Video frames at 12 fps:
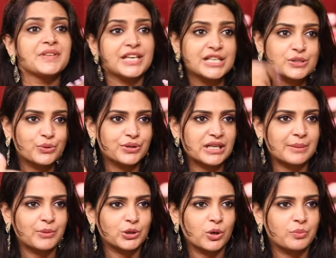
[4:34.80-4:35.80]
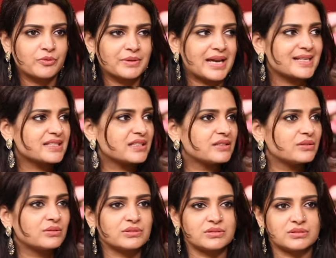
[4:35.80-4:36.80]
he's going to come on top of me, I said
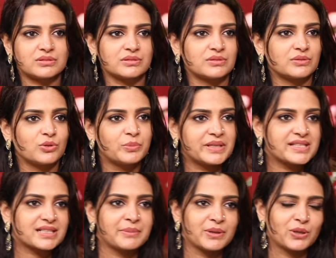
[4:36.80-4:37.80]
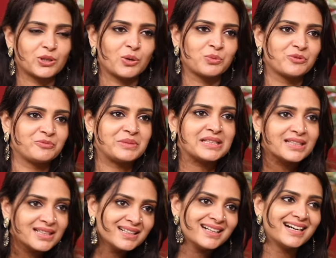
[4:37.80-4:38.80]
no, nobody's coming on top of me.
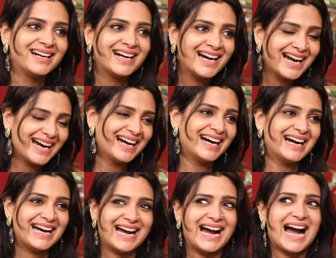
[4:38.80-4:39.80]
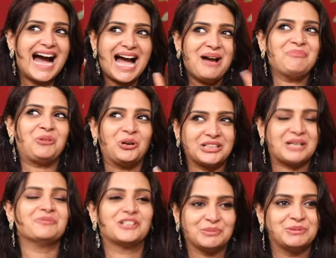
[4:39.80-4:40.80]
I'm not
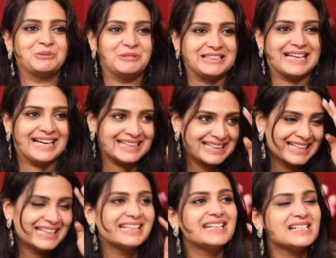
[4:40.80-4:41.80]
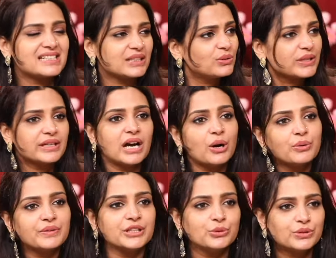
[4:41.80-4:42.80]
comfortable with that. And he's like, okay,
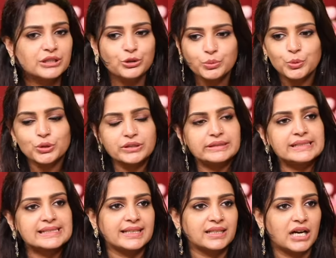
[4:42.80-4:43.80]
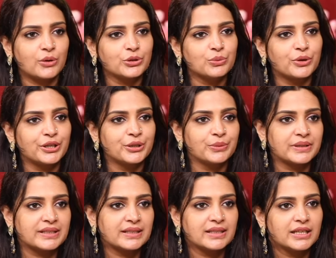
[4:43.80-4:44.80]
however you both decide how you want to do
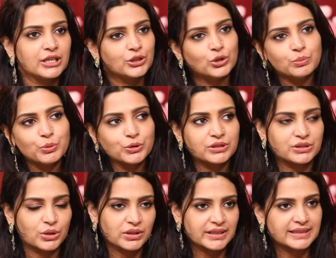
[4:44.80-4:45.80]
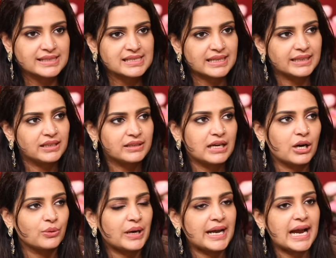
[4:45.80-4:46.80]
it. You both talk and decide, and
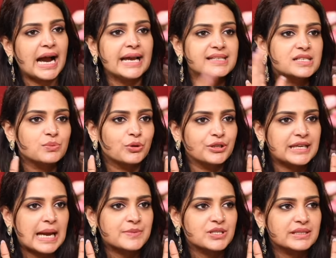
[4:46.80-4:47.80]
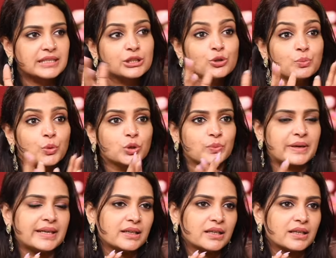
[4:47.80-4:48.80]
how I just want to capture that you both were.